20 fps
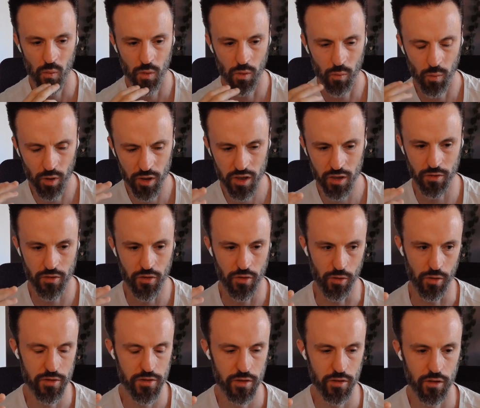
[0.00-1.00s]
What are your
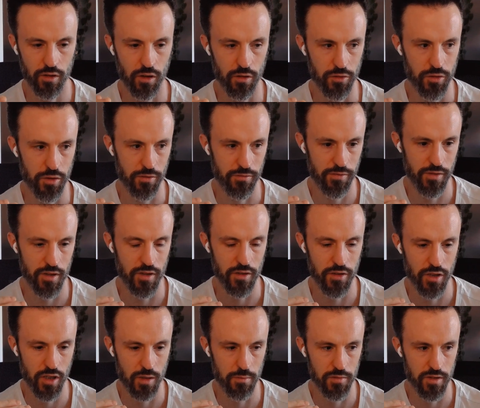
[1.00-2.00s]
thoughts on cultural fit in
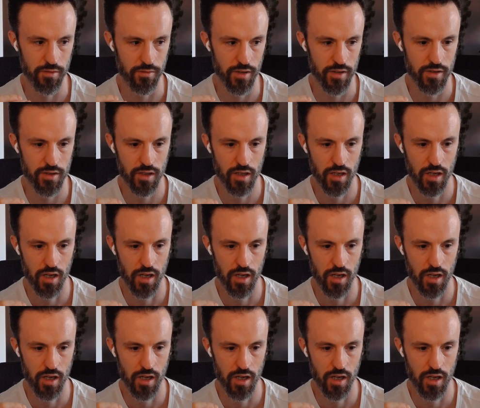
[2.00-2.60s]
terms of its